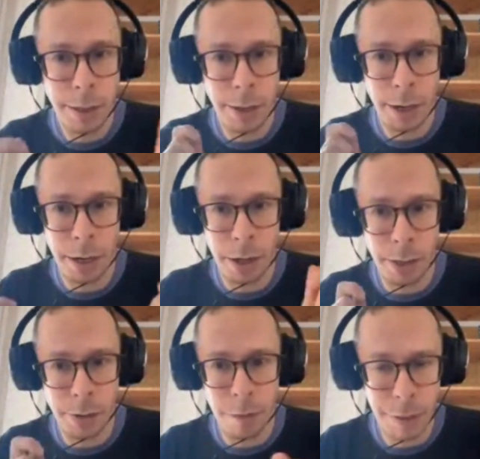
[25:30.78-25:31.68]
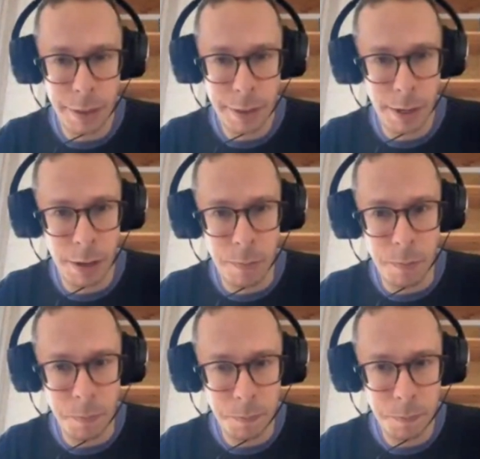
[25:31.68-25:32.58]
I don't, I don't, I don't know if it's
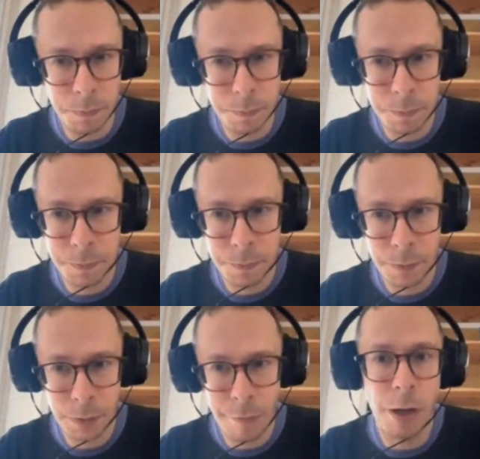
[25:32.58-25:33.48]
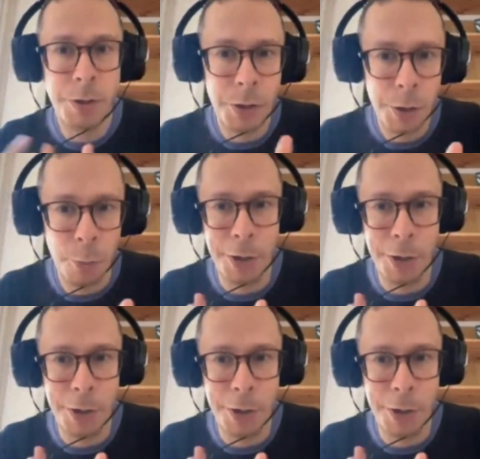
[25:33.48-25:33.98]
um, if it answers the